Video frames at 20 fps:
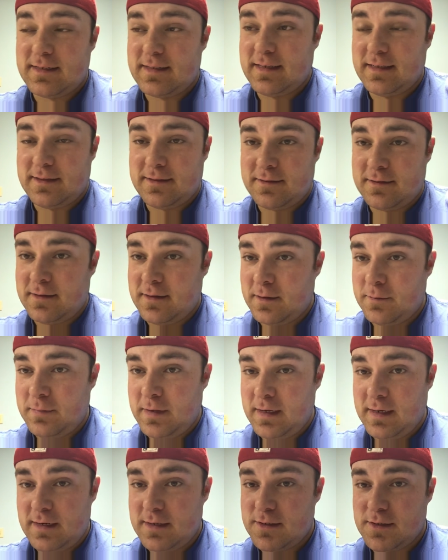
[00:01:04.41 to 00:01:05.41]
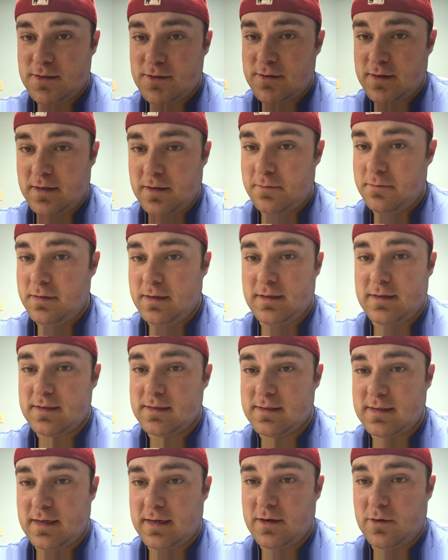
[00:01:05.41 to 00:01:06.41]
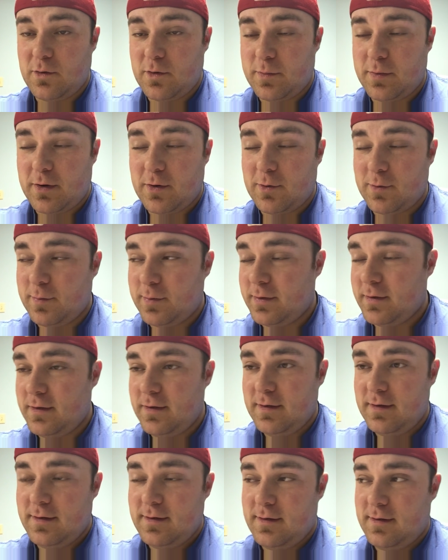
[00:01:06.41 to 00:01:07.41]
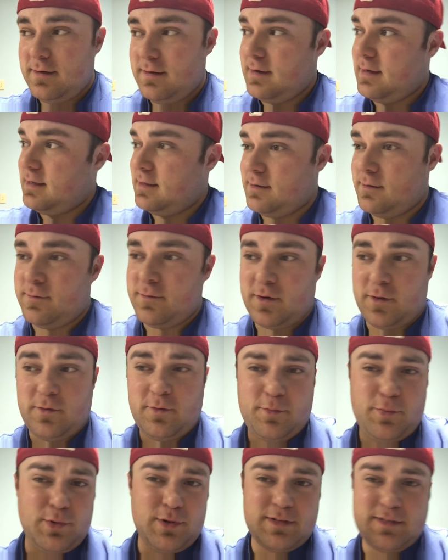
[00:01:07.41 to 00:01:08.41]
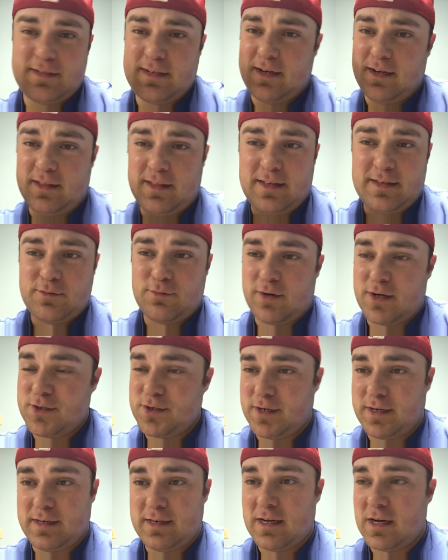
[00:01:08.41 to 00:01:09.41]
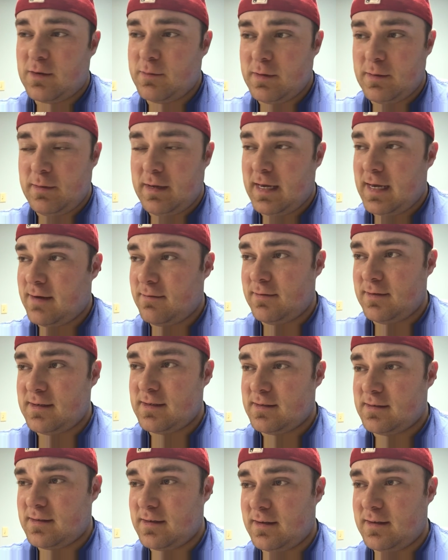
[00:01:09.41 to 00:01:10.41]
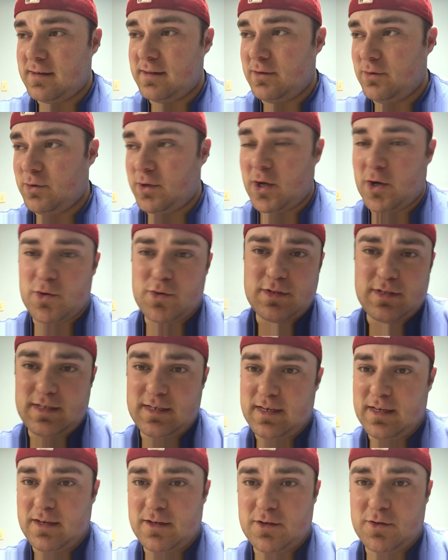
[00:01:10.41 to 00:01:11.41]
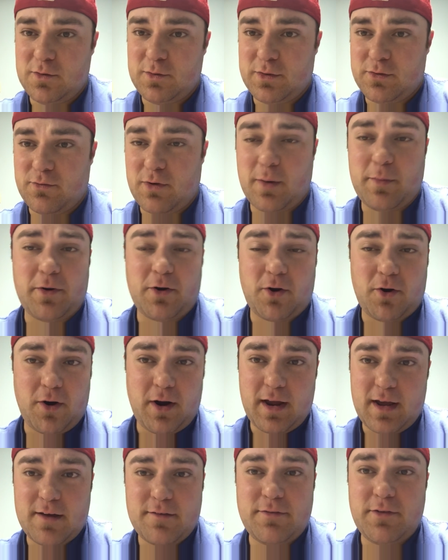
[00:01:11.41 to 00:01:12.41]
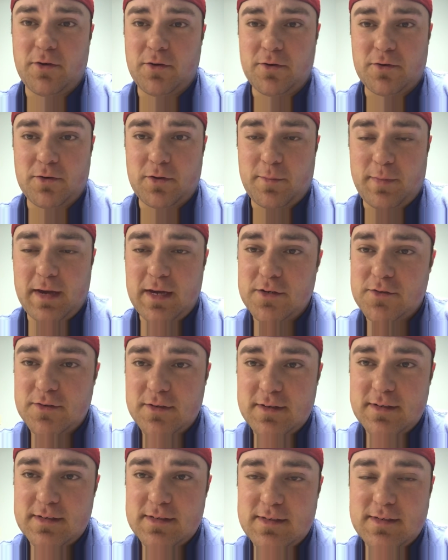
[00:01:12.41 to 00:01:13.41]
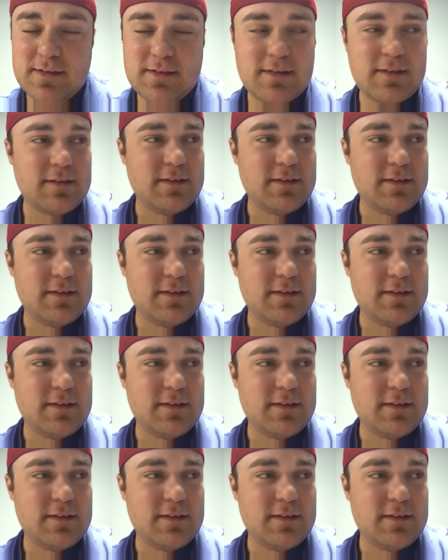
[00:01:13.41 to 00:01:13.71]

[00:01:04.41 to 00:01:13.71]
I think the media is just trying to beat this thing to a pulp. And I've heard reports say that Roger Goodell may be having this uh, little cozy deal with Robert Kraft, the owner of the Patriots.